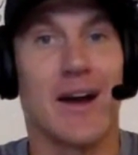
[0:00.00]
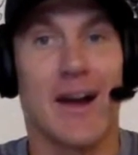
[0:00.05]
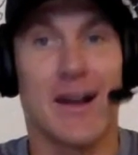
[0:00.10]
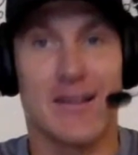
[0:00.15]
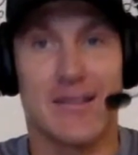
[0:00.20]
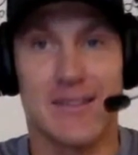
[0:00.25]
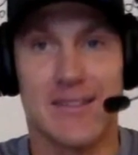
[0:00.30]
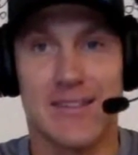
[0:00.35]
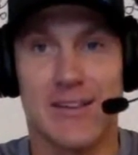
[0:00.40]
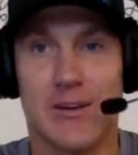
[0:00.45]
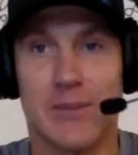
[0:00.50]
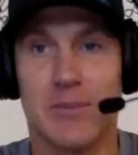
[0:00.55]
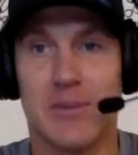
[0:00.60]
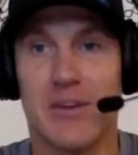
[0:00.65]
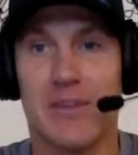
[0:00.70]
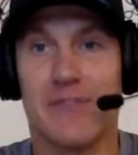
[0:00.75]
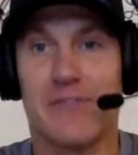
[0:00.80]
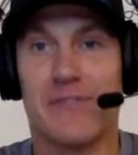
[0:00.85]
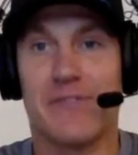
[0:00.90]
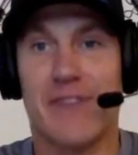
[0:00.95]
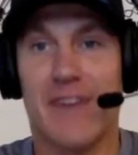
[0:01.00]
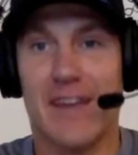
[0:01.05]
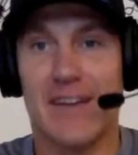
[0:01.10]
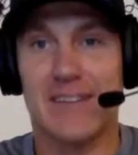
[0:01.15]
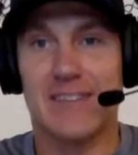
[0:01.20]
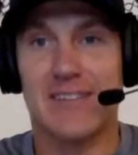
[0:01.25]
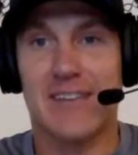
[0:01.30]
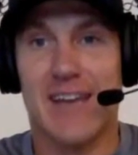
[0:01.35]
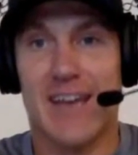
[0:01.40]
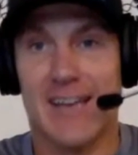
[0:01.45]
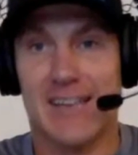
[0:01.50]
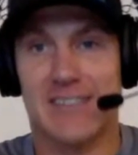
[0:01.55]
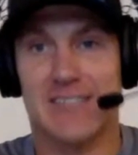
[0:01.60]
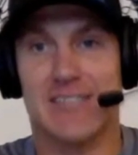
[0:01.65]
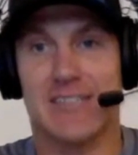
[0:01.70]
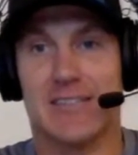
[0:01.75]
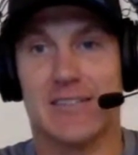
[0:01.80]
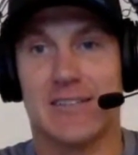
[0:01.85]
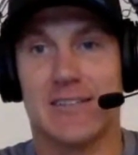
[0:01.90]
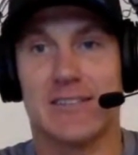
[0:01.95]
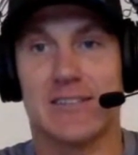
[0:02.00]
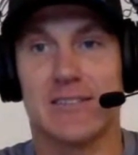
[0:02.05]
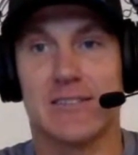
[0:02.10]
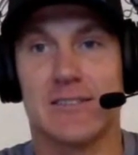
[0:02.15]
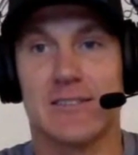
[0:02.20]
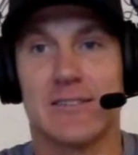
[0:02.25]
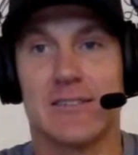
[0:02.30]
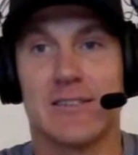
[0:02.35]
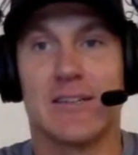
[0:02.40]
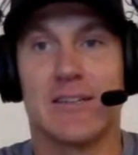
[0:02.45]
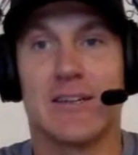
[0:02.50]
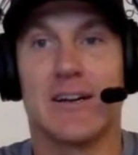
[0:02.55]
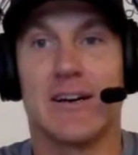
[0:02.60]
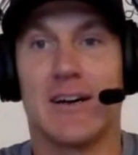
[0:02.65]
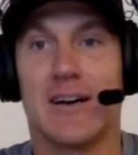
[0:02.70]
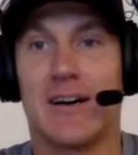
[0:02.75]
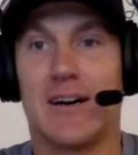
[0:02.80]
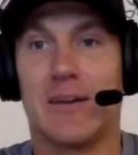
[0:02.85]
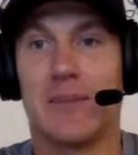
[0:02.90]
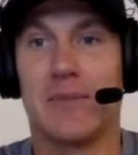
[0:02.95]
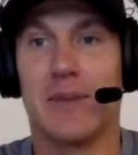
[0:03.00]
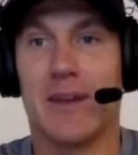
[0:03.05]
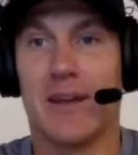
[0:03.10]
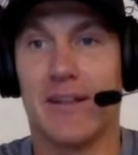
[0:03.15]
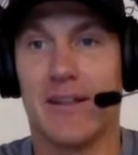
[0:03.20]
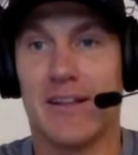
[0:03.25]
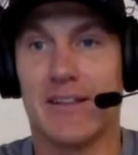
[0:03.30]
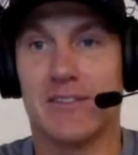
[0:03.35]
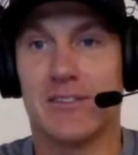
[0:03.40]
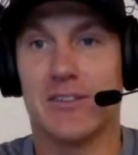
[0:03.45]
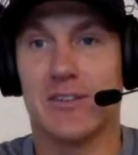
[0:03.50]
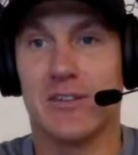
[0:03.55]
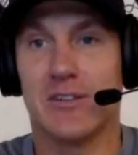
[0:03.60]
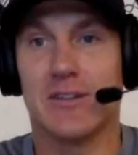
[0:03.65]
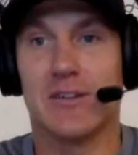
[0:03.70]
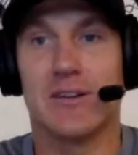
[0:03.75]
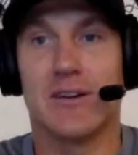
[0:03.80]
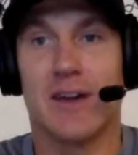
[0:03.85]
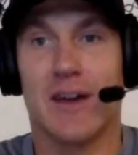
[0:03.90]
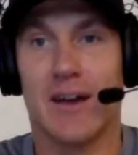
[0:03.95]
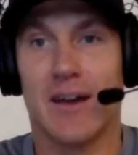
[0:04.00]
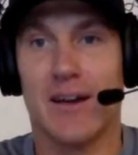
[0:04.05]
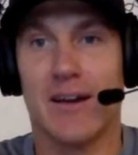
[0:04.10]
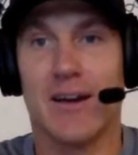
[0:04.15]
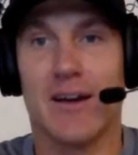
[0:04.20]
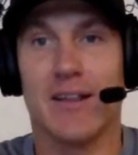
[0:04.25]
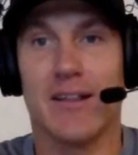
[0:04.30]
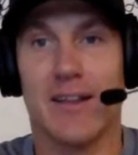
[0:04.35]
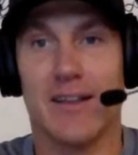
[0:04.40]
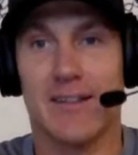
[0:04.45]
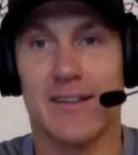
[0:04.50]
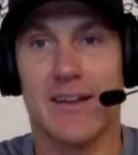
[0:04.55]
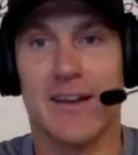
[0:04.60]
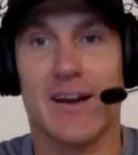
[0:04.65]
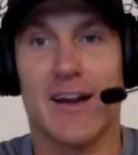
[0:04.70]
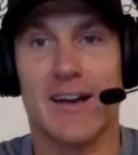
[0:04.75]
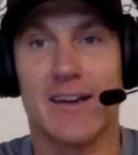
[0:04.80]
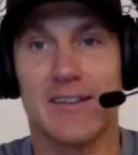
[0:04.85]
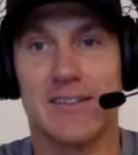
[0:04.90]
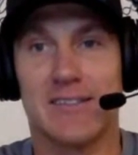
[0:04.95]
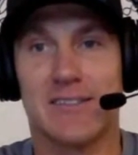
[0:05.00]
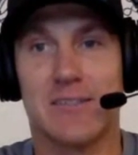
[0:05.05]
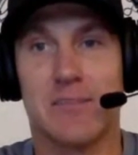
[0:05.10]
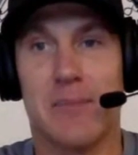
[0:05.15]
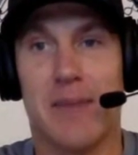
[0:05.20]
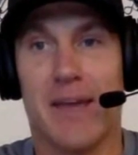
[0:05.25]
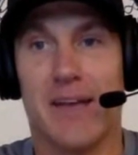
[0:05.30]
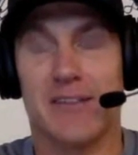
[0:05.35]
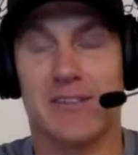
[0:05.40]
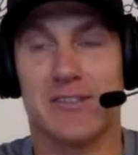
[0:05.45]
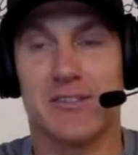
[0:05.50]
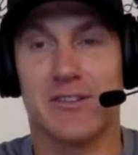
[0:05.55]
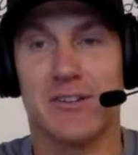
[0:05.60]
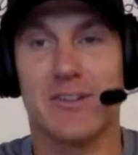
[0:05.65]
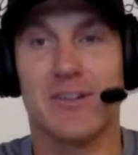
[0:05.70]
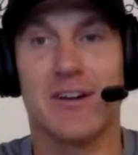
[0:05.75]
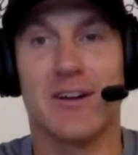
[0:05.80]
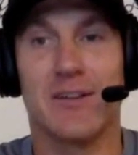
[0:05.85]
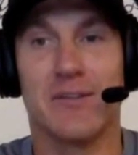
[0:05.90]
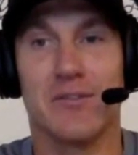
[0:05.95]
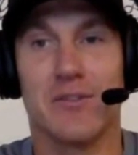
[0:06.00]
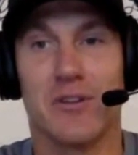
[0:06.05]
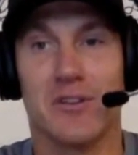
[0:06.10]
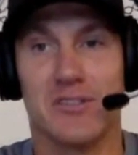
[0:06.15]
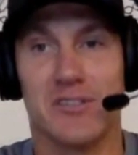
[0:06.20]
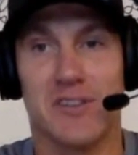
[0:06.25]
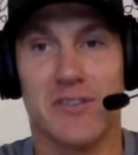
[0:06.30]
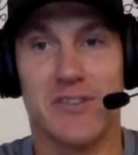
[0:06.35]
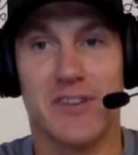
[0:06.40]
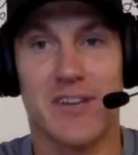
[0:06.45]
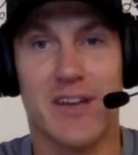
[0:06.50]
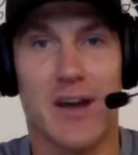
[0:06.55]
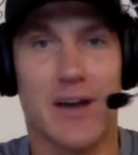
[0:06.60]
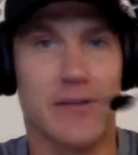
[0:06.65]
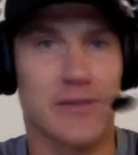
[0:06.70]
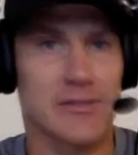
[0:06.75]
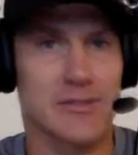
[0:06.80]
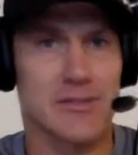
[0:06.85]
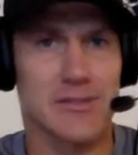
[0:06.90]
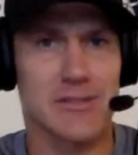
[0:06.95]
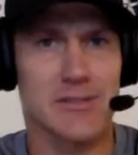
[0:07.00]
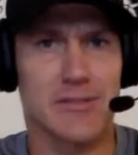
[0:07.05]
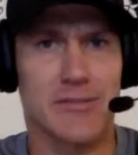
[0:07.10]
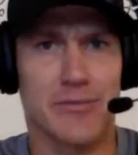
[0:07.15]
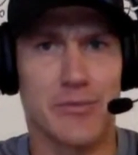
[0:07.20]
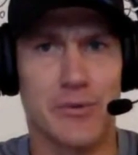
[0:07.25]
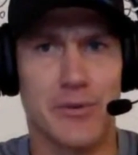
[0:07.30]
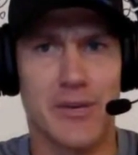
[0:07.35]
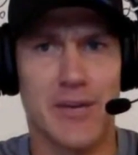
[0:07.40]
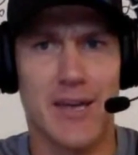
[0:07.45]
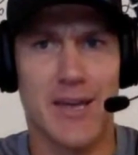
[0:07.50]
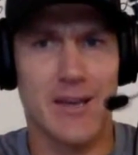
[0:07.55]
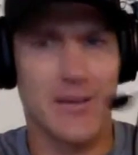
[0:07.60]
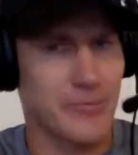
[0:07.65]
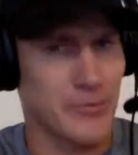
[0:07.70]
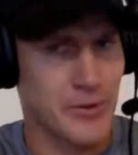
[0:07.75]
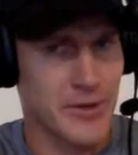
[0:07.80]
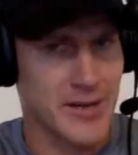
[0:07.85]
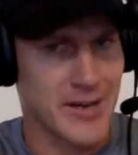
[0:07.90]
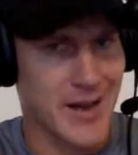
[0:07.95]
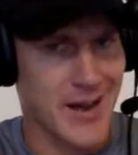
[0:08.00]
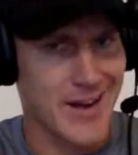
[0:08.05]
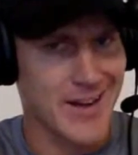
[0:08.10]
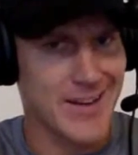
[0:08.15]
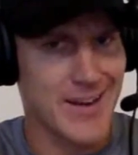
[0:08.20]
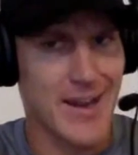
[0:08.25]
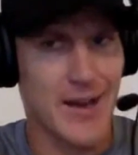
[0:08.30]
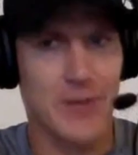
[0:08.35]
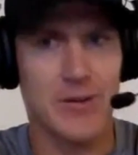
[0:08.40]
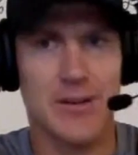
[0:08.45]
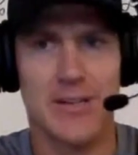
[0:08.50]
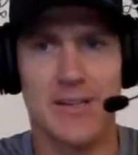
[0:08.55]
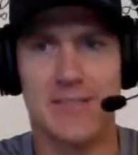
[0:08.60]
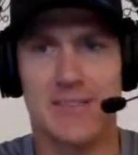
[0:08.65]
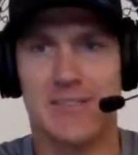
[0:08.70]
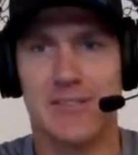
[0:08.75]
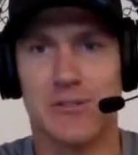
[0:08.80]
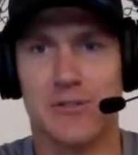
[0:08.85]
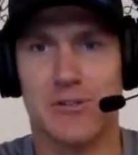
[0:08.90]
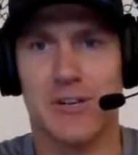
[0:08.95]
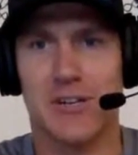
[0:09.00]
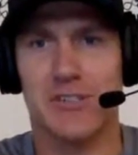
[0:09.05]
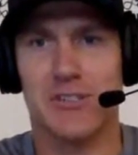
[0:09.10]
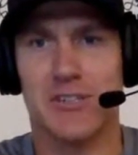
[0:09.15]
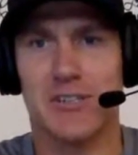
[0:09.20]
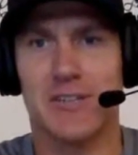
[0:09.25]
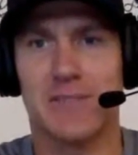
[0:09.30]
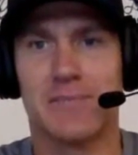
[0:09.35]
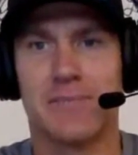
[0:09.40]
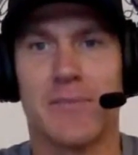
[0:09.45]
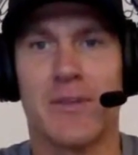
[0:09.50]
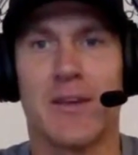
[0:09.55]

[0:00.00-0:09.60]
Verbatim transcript: I think that would be a fantastic lesson, and that's good. I like that. Haydn's the master of longevity, obviously. He's 48, 49 now, and still crushing it.